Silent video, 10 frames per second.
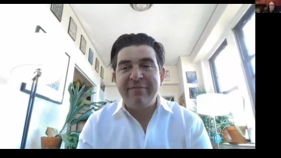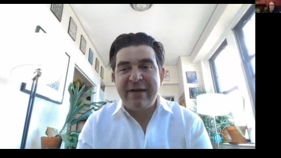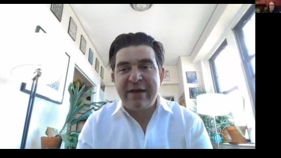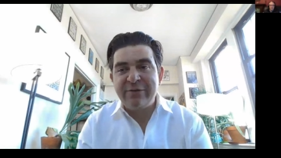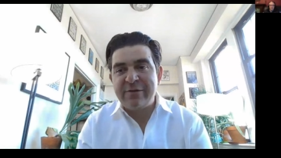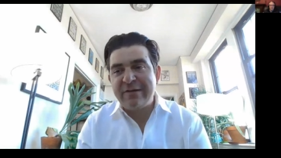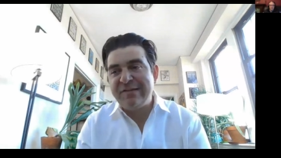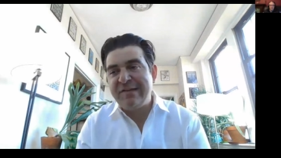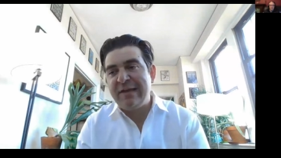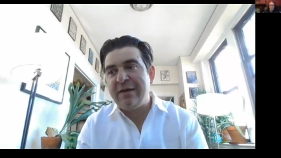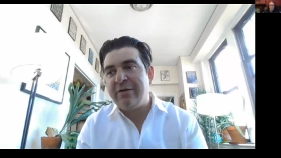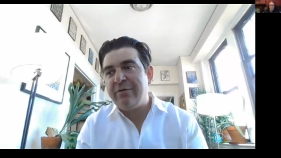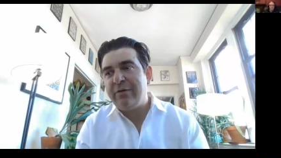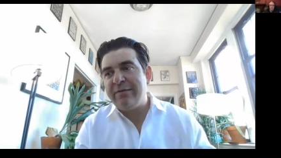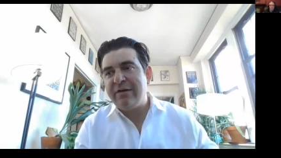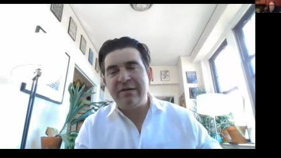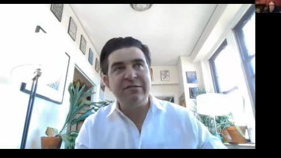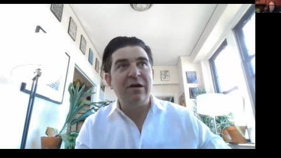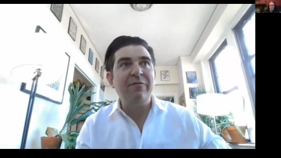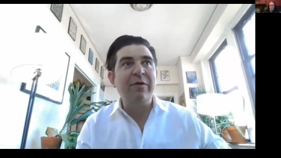founder and CEO of a
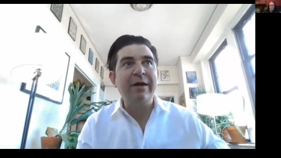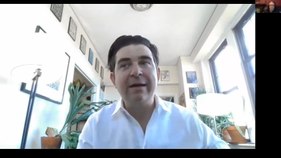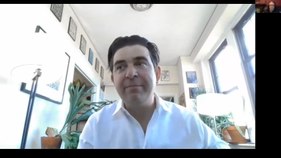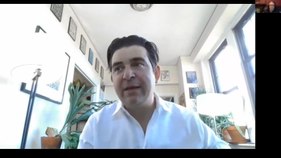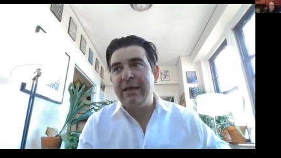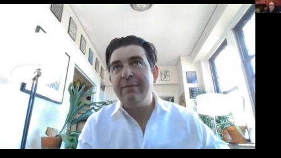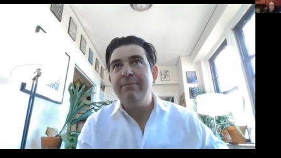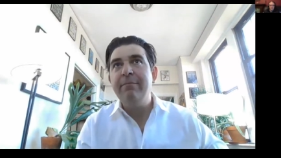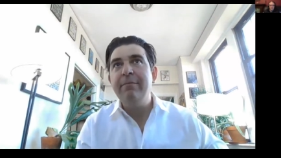software company